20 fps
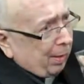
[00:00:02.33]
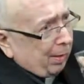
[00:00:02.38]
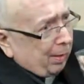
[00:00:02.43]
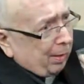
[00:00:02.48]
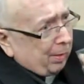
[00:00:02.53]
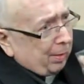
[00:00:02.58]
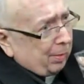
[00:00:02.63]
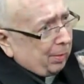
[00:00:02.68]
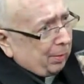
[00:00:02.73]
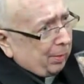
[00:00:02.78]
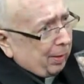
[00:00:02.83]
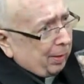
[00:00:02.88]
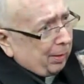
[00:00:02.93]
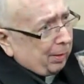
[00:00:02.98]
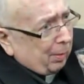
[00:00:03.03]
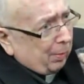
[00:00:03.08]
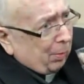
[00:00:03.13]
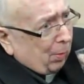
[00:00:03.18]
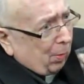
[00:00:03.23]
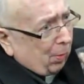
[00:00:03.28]
didn't read
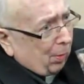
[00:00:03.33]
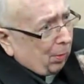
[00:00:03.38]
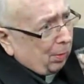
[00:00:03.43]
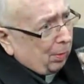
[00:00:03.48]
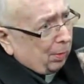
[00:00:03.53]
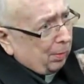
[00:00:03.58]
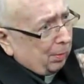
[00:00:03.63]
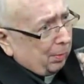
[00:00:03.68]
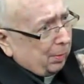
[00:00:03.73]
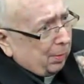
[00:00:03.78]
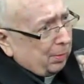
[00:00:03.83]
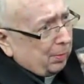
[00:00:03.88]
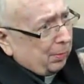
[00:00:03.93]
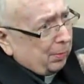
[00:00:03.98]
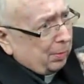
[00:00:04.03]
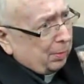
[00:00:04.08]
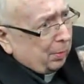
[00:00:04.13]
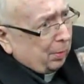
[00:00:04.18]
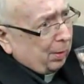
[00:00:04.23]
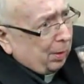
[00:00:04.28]
them all.
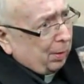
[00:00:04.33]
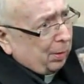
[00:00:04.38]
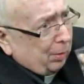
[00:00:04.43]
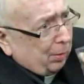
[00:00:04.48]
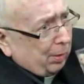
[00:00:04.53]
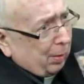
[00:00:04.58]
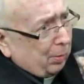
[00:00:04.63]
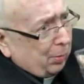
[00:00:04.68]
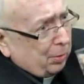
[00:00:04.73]
First of all, I thought I